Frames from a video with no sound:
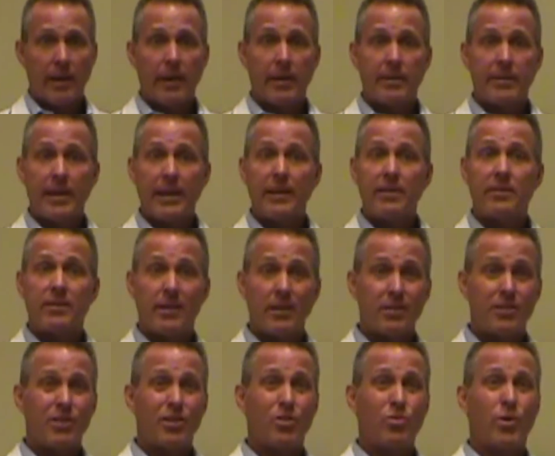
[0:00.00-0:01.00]
can take
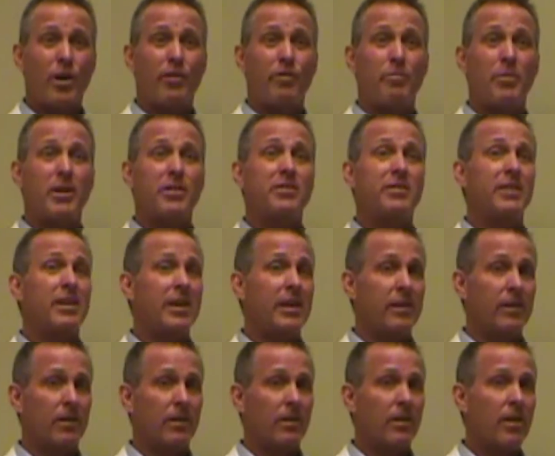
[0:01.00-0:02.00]
6 to 12 months to
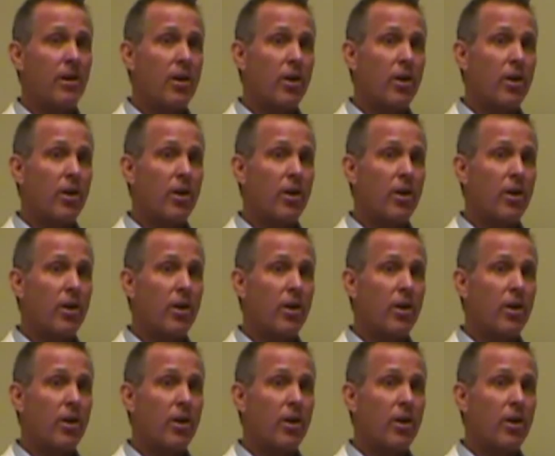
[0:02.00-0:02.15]
heal.